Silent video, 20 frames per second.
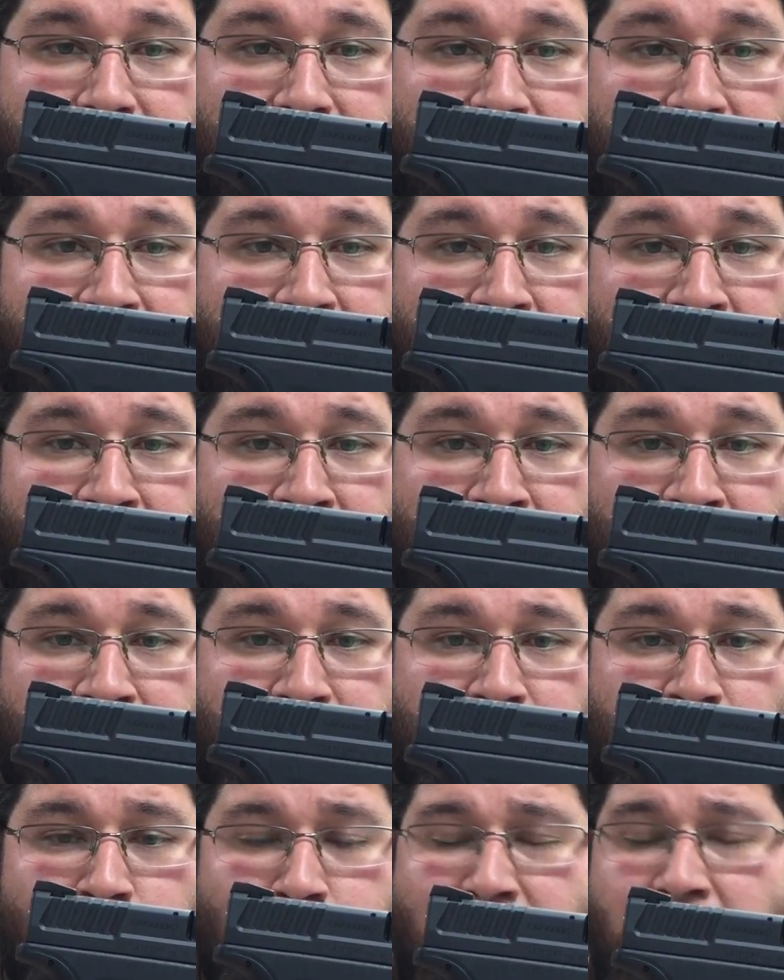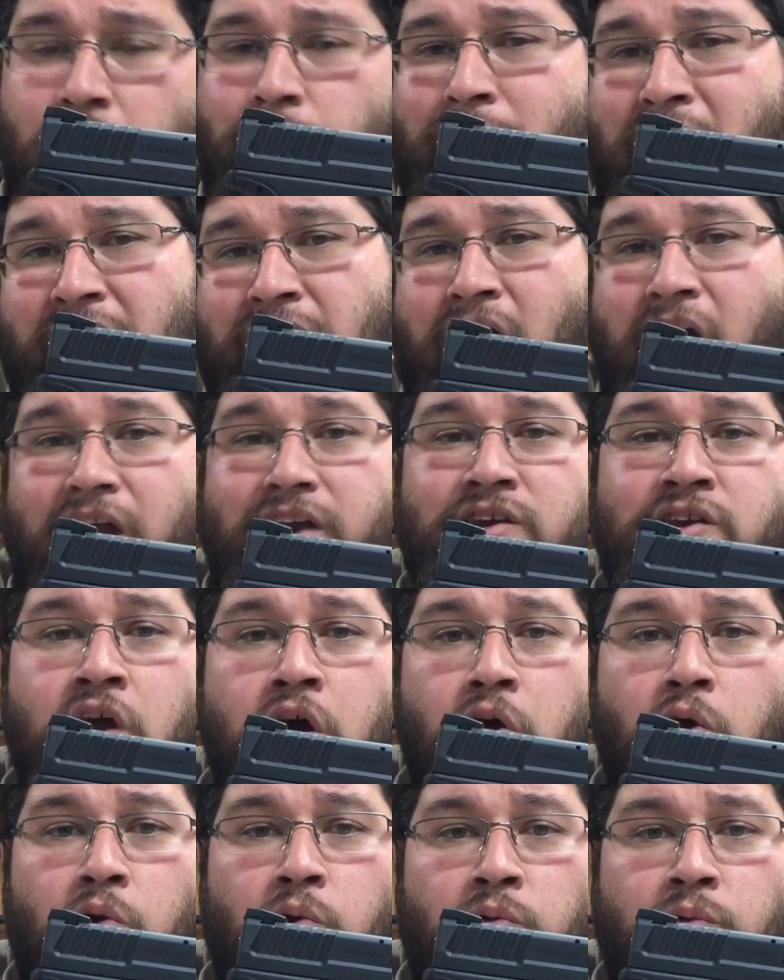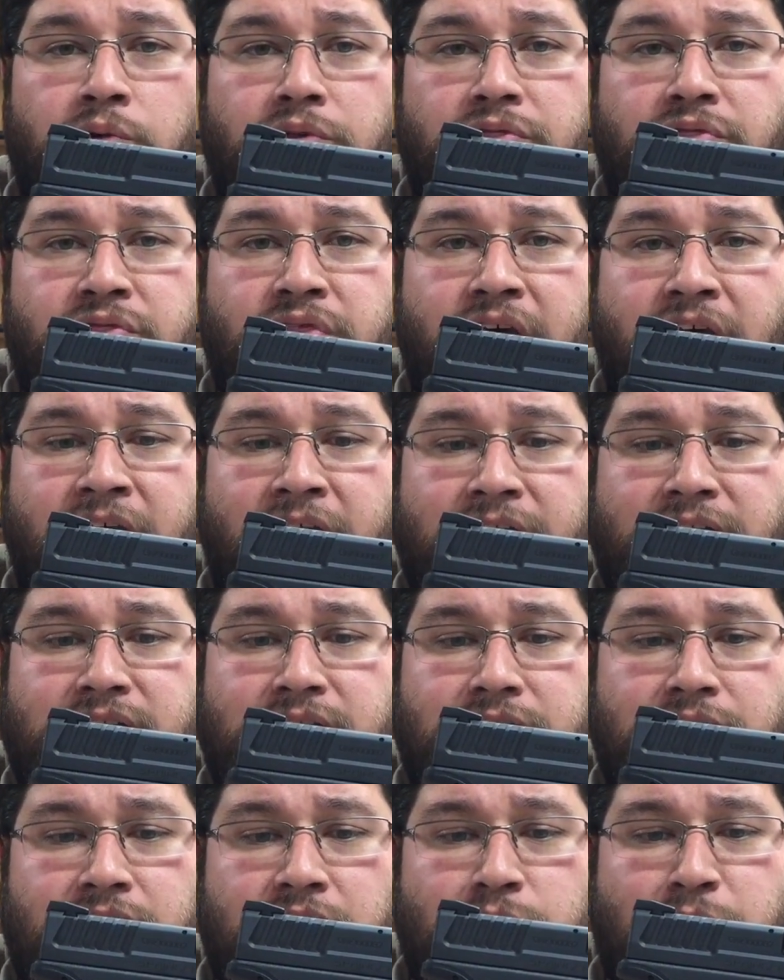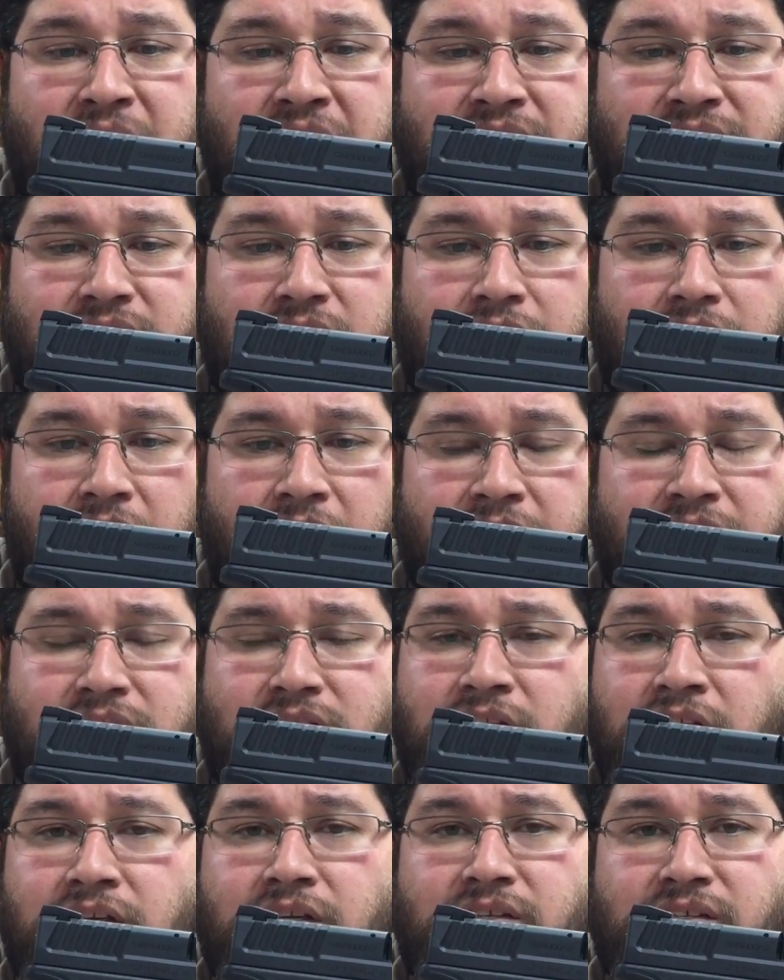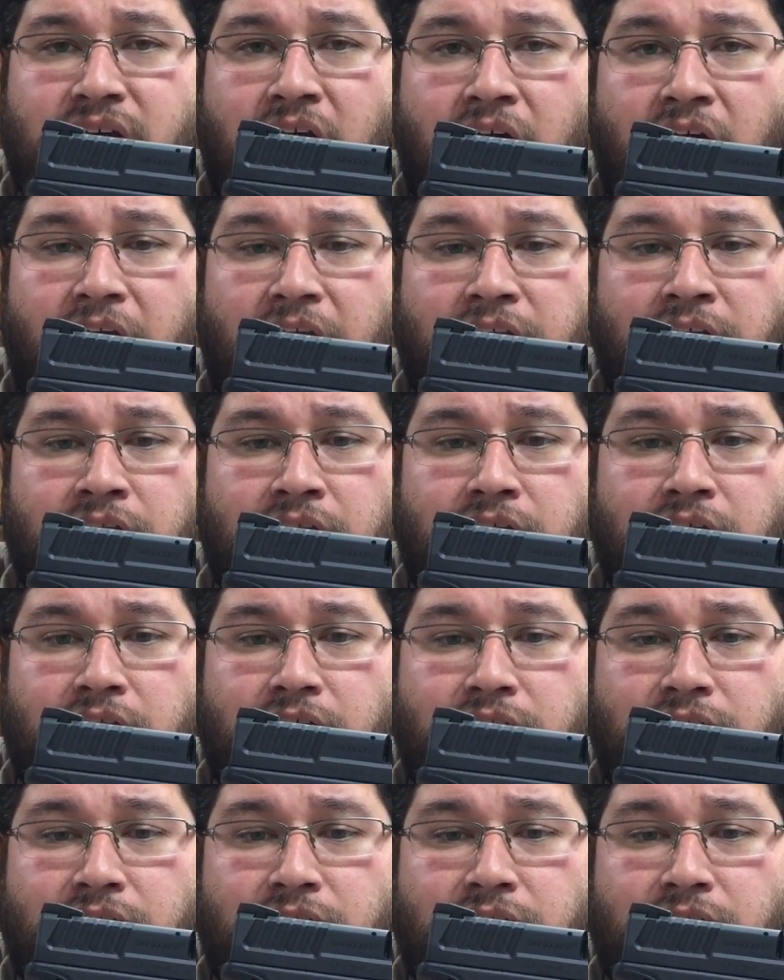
and you may or may not know that the basic XD design,